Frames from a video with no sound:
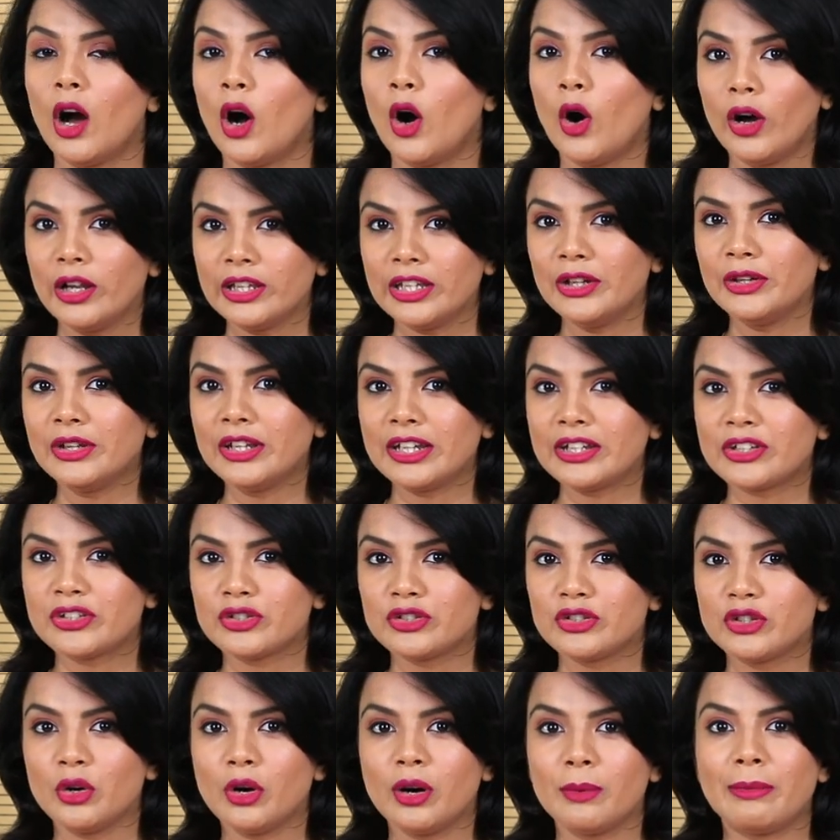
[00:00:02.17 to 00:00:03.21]
All you need
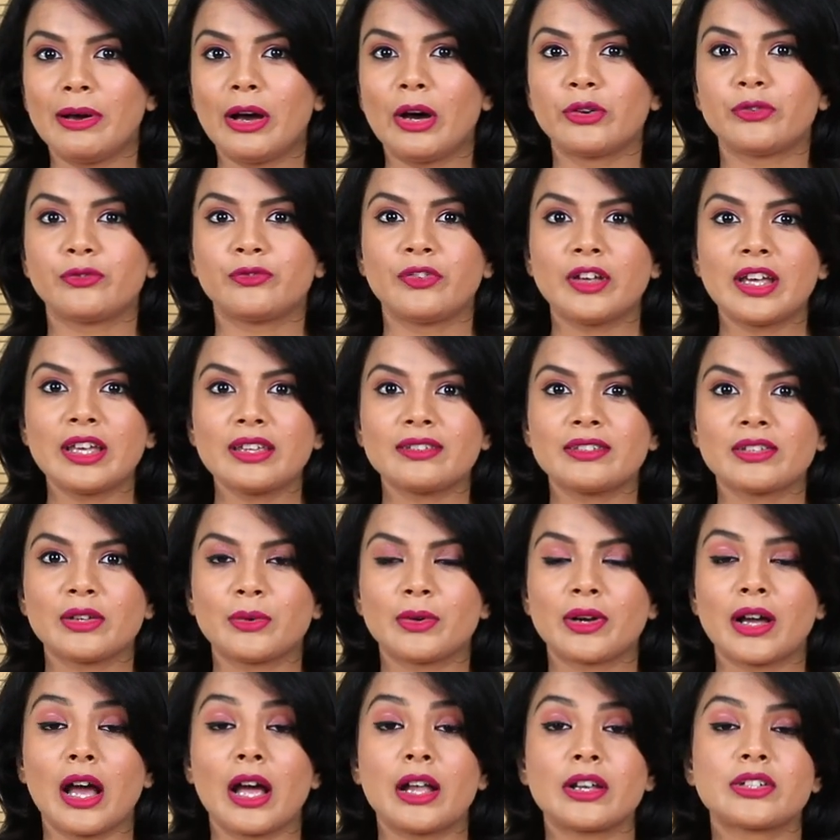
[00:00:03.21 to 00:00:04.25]
to know about face
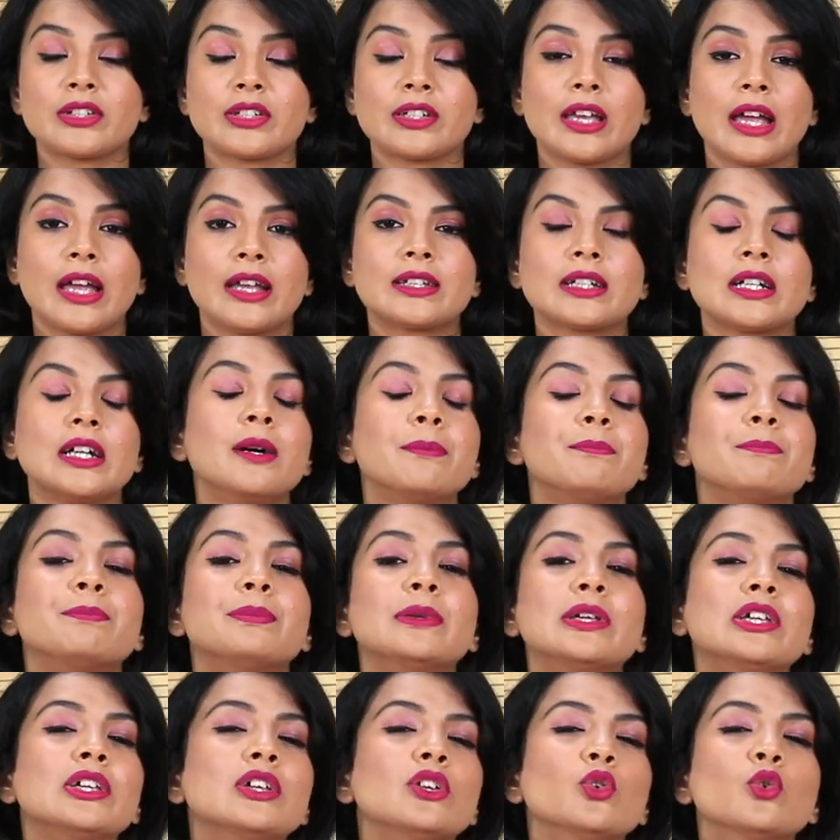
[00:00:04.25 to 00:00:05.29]
yoga to get a
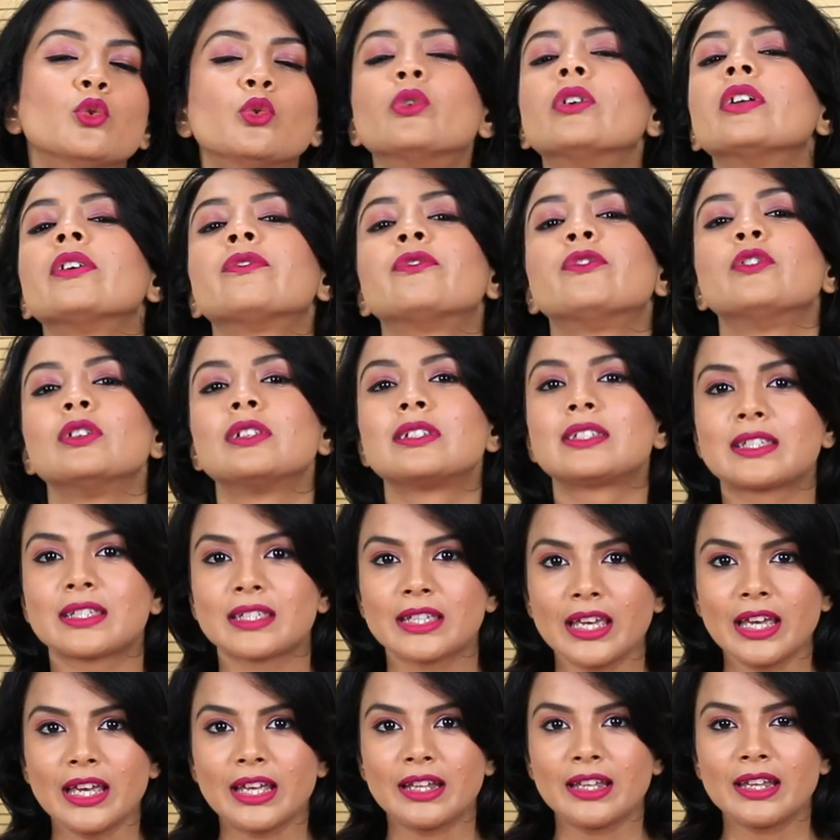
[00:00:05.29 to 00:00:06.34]
beautiful
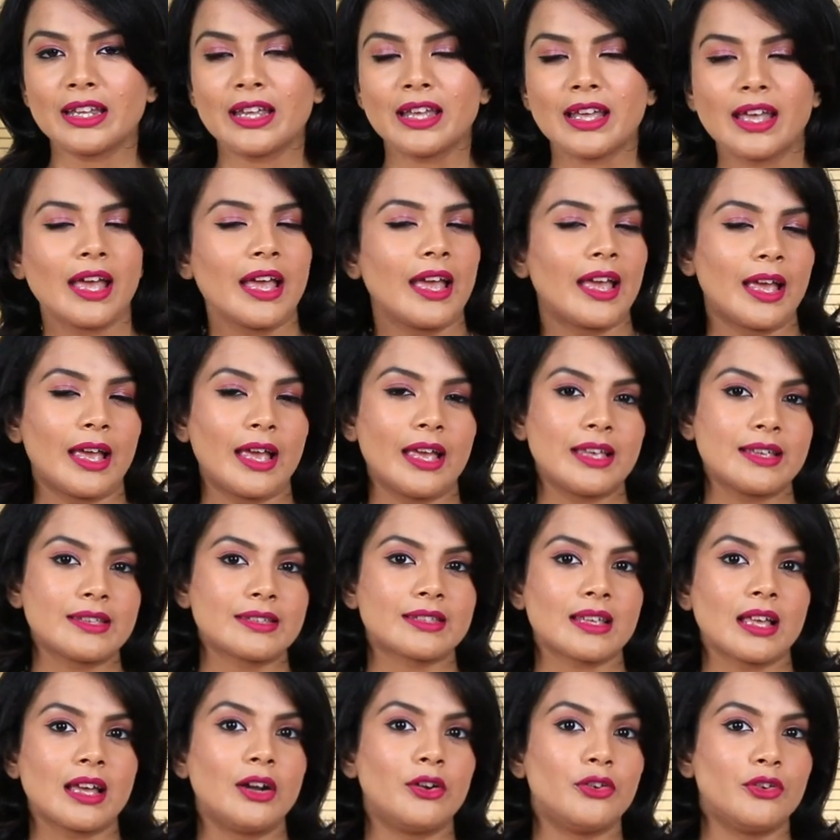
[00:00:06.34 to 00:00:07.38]
skin
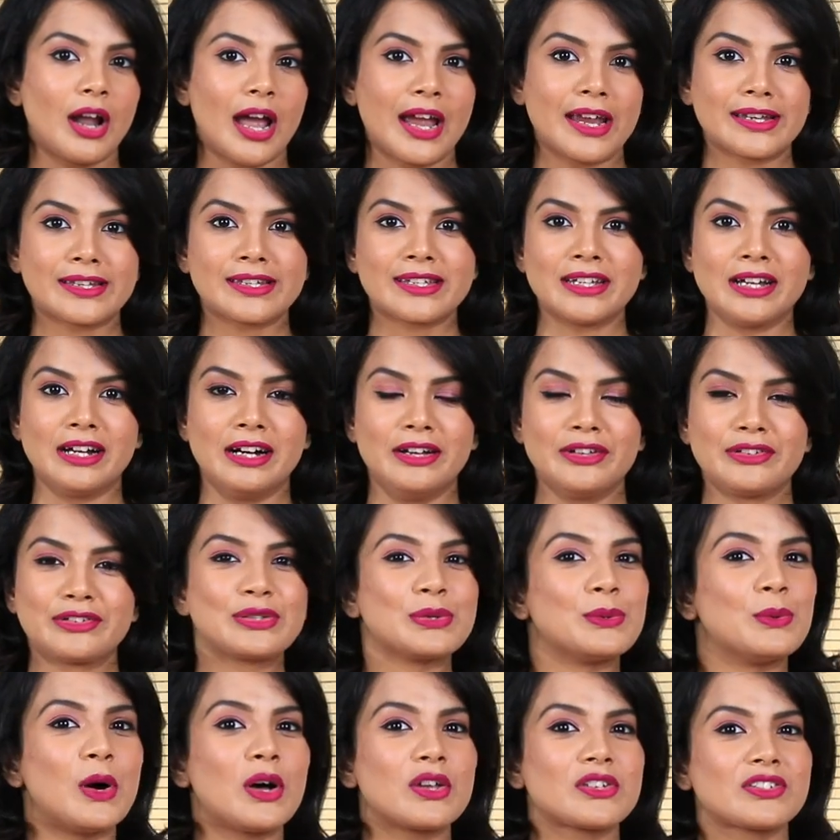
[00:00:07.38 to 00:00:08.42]
is right here.
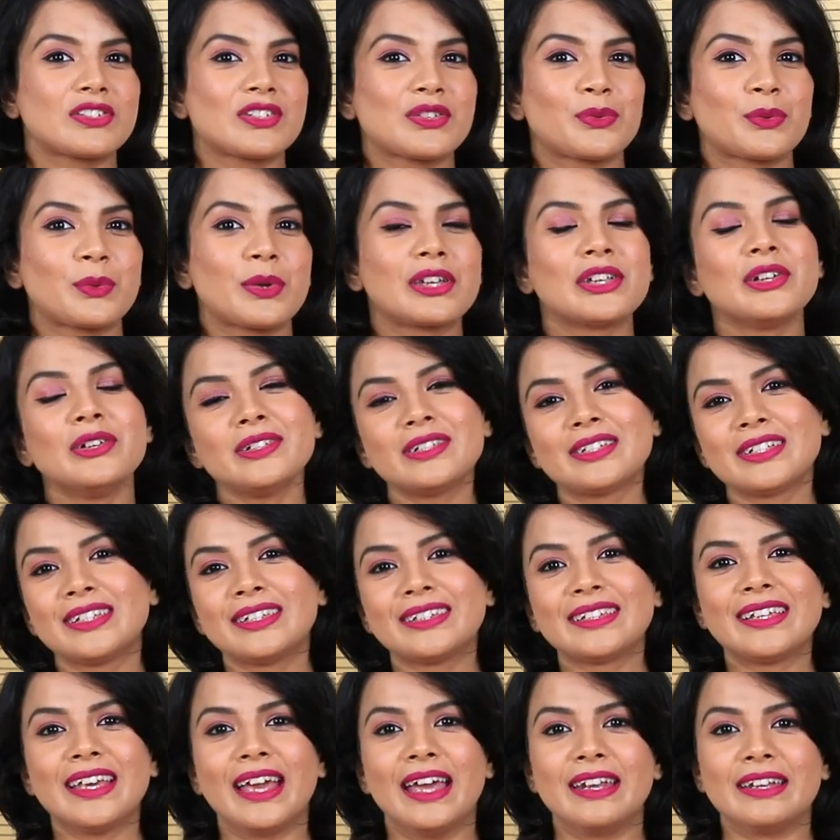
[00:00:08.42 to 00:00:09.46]
So watch this video
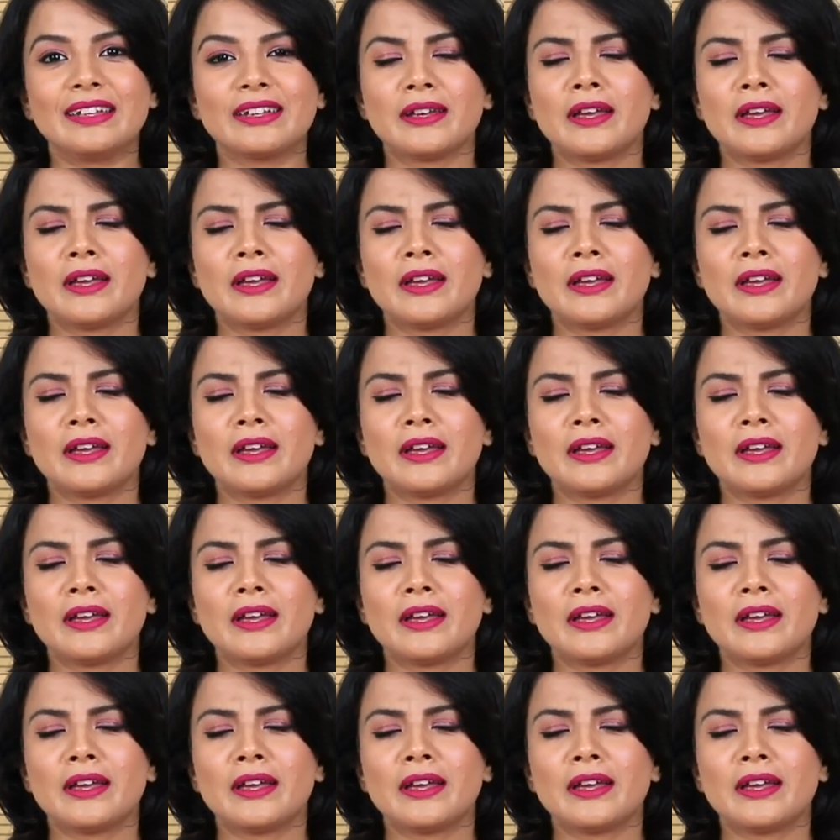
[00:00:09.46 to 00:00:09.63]
till the end.